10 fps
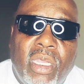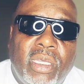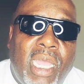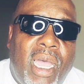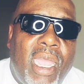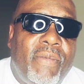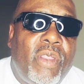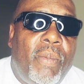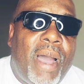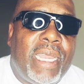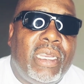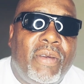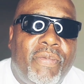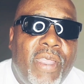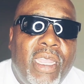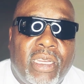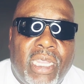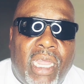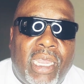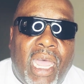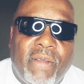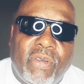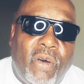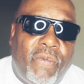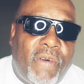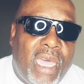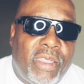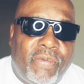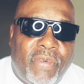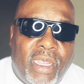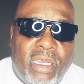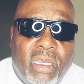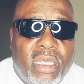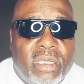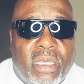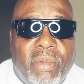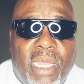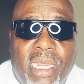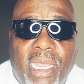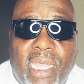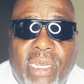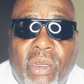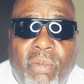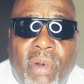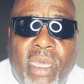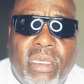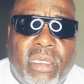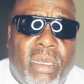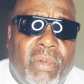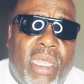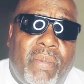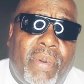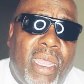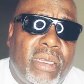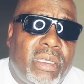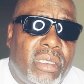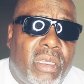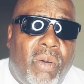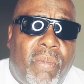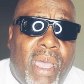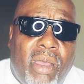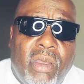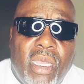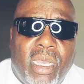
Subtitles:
Y'all have nobody to fear in y'all life. No father figure. Some of y'all ain't got no mothers. Some of y'all parents is dope out.